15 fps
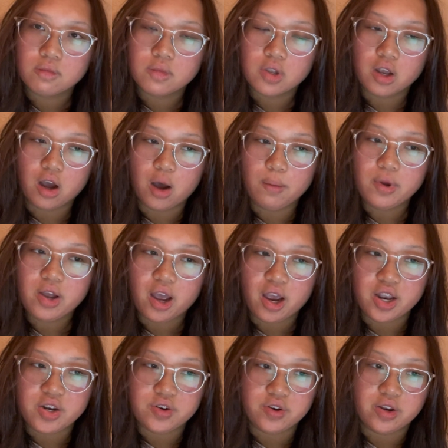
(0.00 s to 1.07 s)

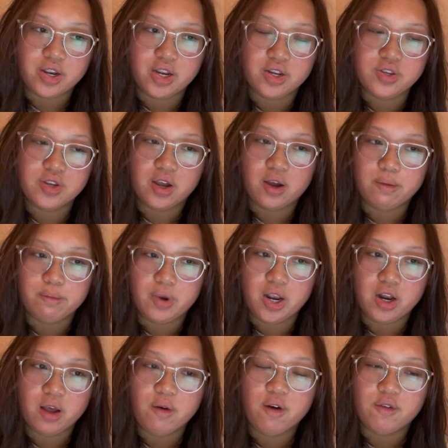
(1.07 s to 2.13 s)
Carbohydrates are made
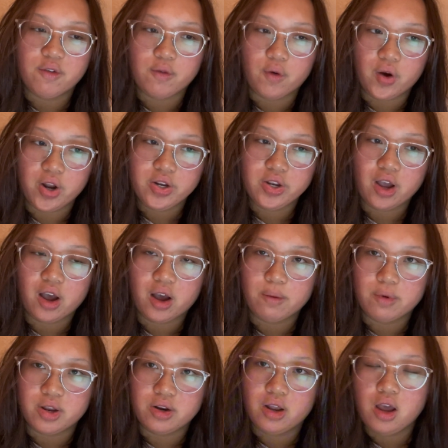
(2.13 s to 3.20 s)
up of 1
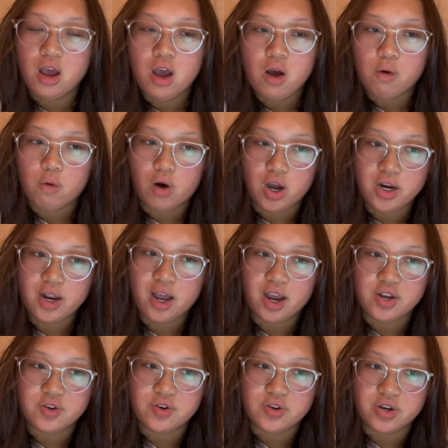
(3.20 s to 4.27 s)
carbon, 1
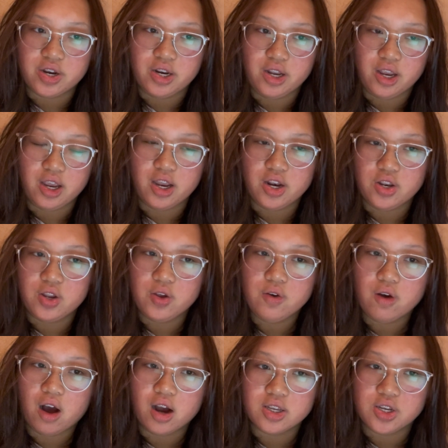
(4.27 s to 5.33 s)
hydrogen, and 2
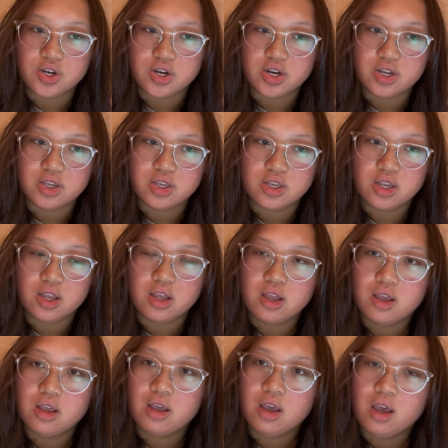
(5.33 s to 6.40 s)
oxygens.
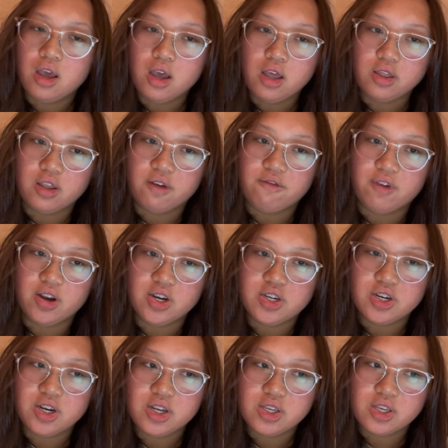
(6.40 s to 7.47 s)
The
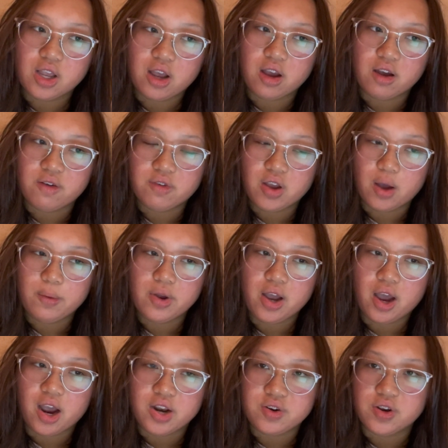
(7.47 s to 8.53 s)
functions of
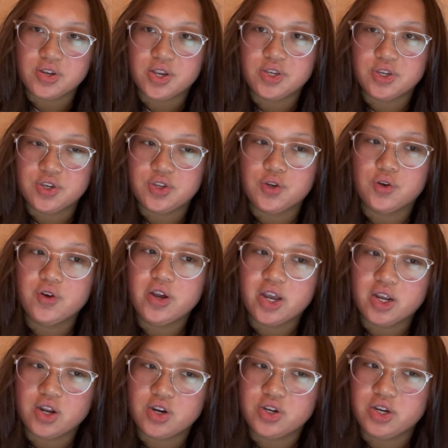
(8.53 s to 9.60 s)
carbohydrates is to store
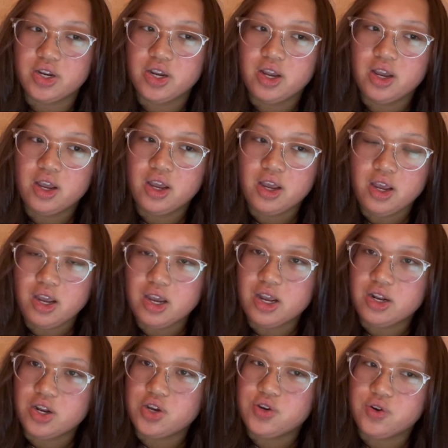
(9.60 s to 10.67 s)
energy in
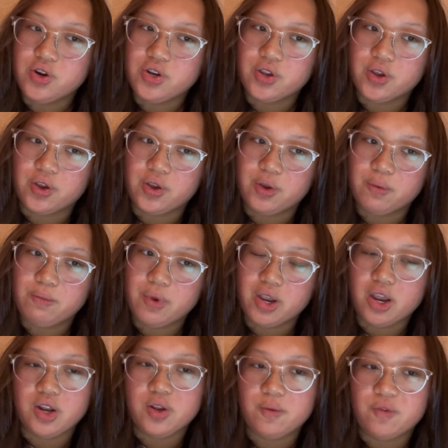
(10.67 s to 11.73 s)
a short term
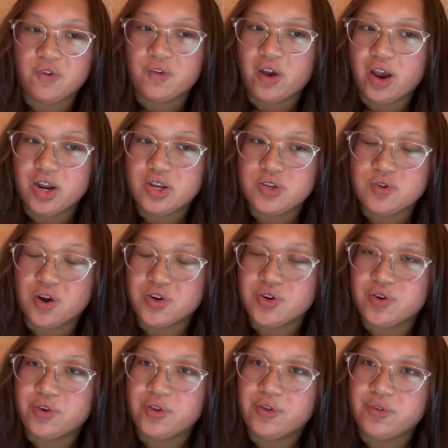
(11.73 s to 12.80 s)
and to provide
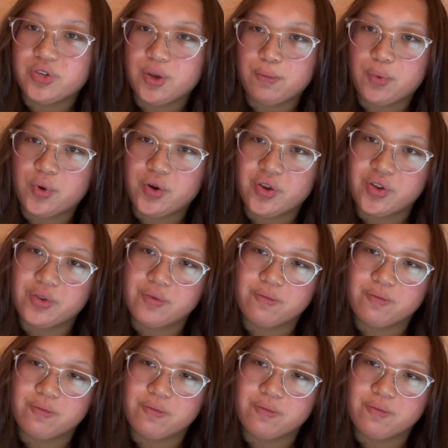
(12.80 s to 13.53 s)
structural support.